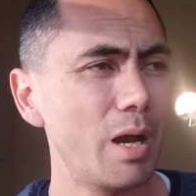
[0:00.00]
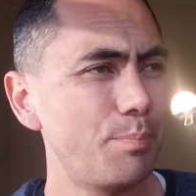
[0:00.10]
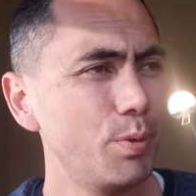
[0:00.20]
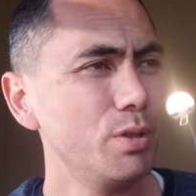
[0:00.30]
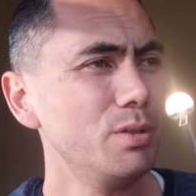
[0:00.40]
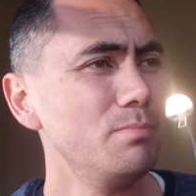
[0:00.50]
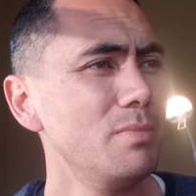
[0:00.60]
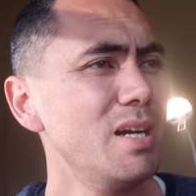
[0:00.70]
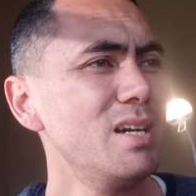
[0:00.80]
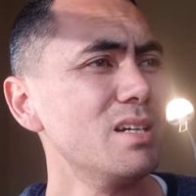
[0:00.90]
I put
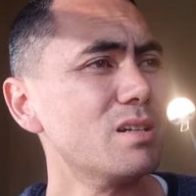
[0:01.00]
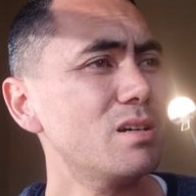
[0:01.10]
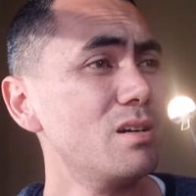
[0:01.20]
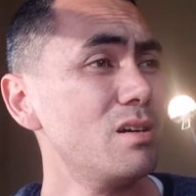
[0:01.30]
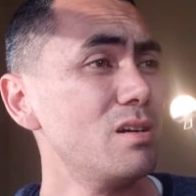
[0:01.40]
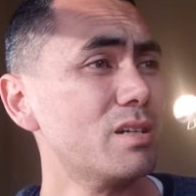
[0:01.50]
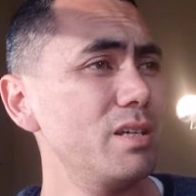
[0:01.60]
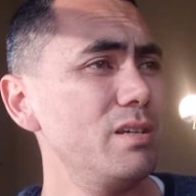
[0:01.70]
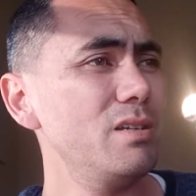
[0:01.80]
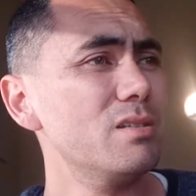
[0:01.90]
my car
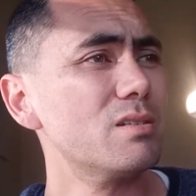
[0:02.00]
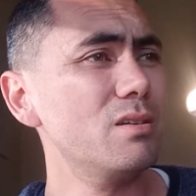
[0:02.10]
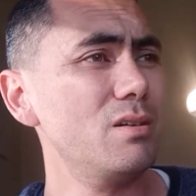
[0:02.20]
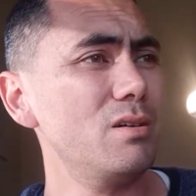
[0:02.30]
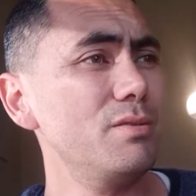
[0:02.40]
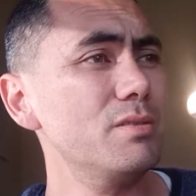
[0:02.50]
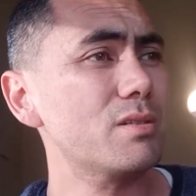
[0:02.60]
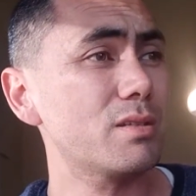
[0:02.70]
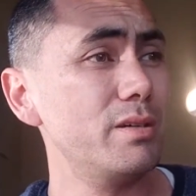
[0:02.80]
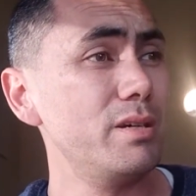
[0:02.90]
keys on
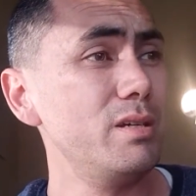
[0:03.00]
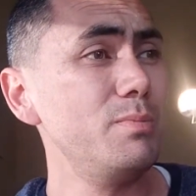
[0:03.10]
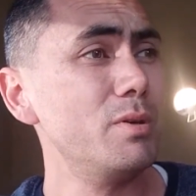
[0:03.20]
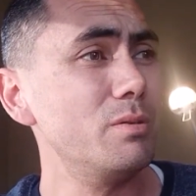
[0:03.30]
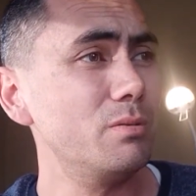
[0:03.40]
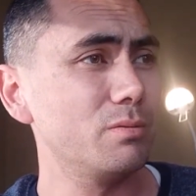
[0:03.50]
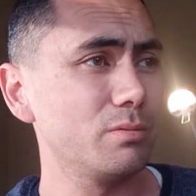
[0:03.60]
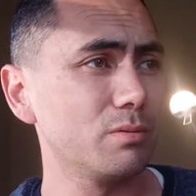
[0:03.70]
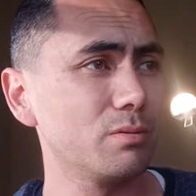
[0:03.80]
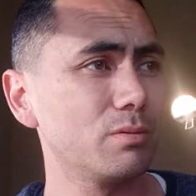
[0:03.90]
the table.
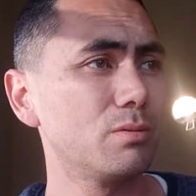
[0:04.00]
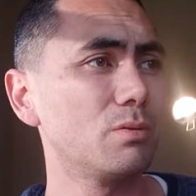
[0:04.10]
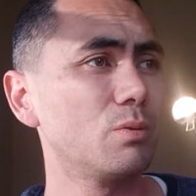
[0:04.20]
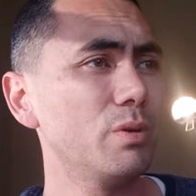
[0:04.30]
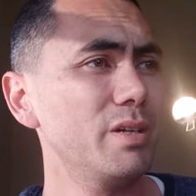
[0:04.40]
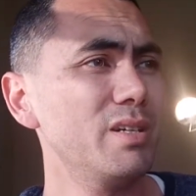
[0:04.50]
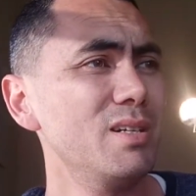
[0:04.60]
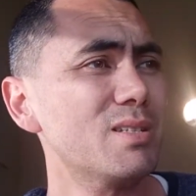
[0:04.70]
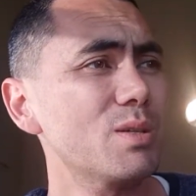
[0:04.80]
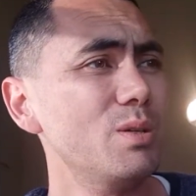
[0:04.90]
When
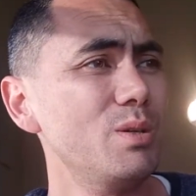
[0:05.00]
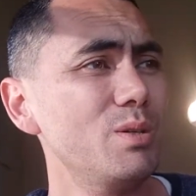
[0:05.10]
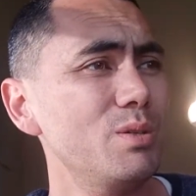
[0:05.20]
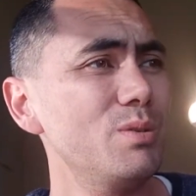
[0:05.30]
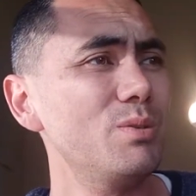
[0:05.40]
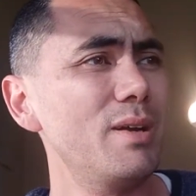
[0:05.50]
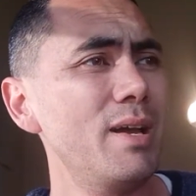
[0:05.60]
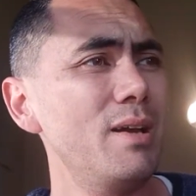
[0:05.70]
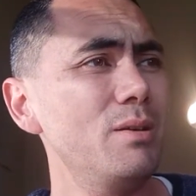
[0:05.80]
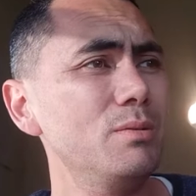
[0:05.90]
I turn
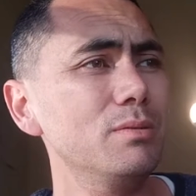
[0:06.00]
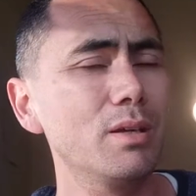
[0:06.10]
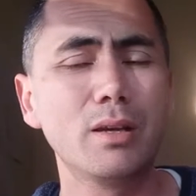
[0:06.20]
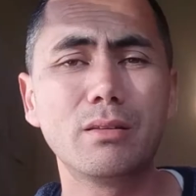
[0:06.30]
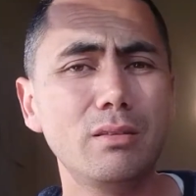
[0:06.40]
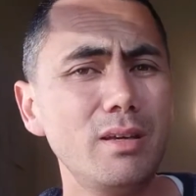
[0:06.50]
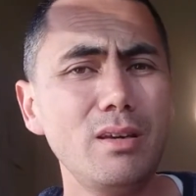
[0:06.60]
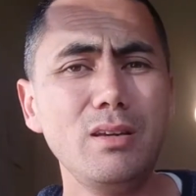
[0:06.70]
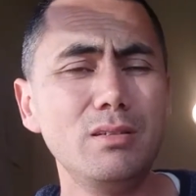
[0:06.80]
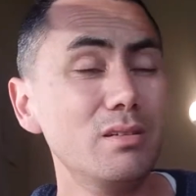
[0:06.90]
around,
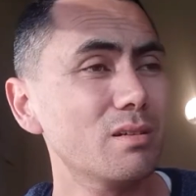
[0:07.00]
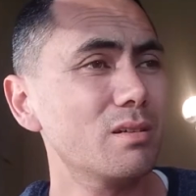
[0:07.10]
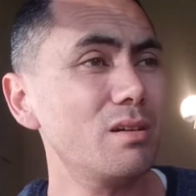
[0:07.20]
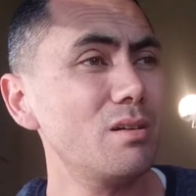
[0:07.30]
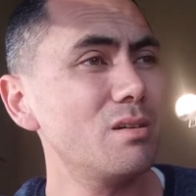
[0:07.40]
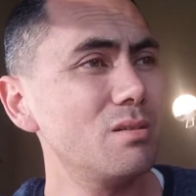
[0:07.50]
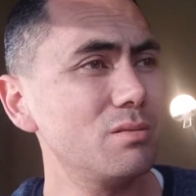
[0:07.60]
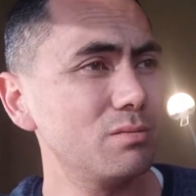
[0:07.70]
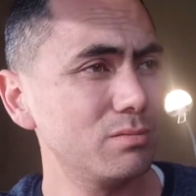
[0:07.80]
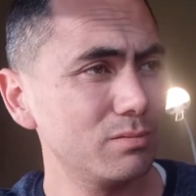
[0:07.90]
they are
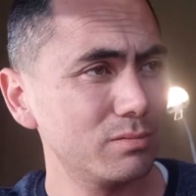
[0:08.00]
gone.